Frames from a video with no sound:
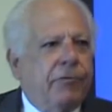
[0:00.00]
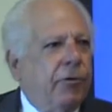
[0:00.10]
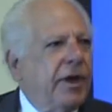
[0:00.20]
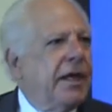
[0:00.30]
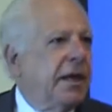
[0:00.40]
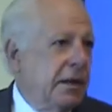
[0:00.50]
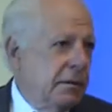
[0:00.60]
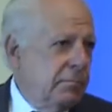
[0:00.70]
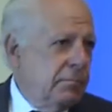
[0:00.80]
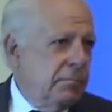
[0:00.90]
for heating
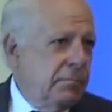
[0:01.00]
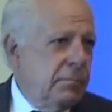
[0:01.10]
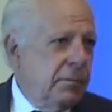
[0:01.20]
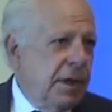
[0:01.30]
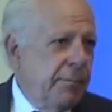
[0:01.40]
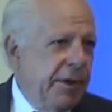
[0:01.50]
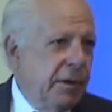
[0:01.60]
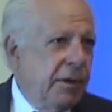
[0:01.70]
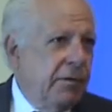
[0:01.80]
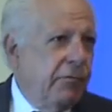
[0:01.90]
a
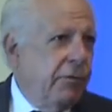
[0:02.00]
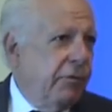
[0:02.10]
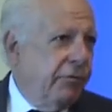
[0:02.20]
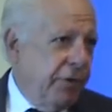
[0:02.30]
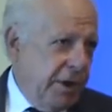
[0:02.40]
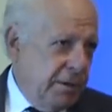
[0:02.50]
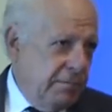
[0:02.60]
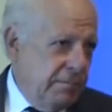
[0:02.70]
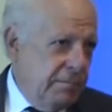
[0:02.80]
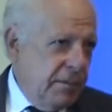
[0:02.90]
building for free.
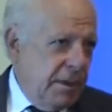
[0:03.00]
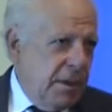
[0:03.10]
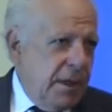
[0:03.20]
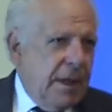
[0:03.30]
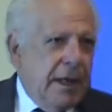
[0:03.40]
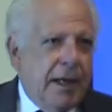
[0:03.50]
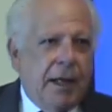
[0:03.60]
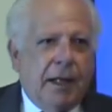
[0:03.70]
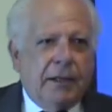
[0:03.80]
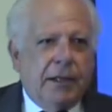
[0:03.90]

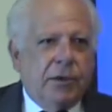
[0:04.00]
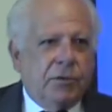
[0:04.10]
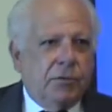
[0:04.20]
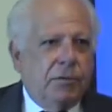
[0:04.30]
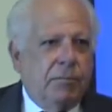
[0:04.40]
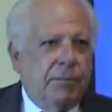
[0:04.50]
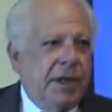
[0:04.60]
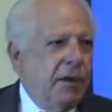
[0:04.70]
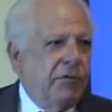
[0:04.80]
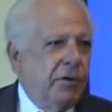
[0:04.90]
And to
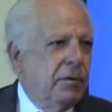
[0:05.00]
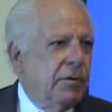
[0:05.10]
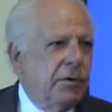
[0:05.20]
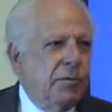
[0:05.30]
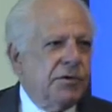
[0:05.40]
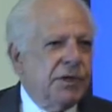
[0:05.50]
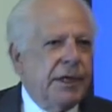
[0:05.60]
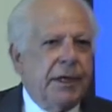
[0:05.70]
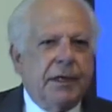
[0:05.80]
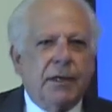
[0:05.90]
many of you, you will
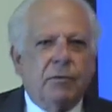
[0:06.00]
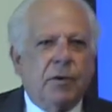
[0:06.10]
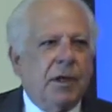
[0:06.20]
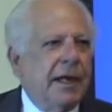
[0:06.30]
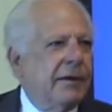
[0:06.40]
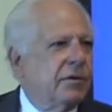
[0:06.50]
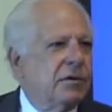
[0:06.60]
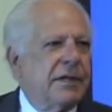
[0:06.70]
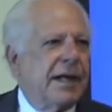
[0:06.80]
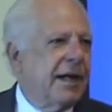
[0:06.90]
say, well, how
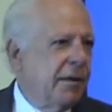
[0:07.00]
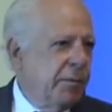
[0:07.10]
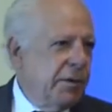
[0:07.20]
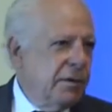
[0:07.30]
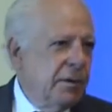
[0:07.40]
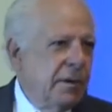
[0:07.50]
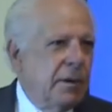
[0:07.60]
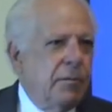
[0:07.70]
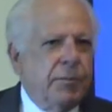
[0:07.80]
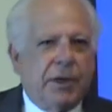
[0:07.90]
does that happen?
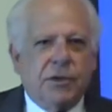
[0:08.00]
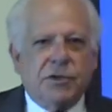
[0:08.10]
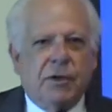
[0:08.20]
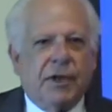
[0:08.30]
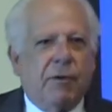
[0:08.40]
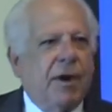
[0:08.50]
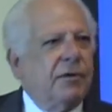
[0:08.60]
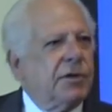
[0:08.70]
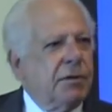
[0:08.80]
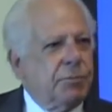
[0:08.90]
Because the
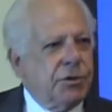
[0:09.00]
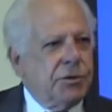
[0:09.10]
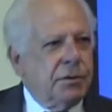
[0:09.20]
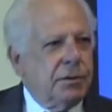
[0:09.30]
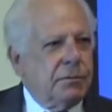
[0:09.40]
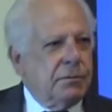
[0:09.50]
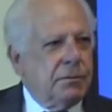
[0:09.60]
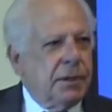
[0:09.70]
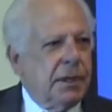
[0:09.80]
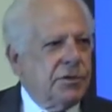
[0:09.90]
ground temperature,
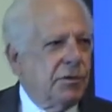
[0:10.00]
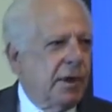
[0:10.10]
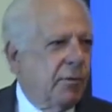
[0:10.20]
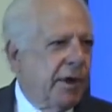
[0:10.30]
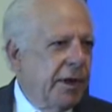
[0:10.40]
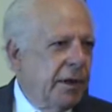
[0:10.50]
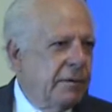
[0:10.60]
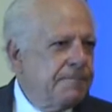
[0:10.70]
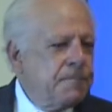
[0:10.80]
as you are aware,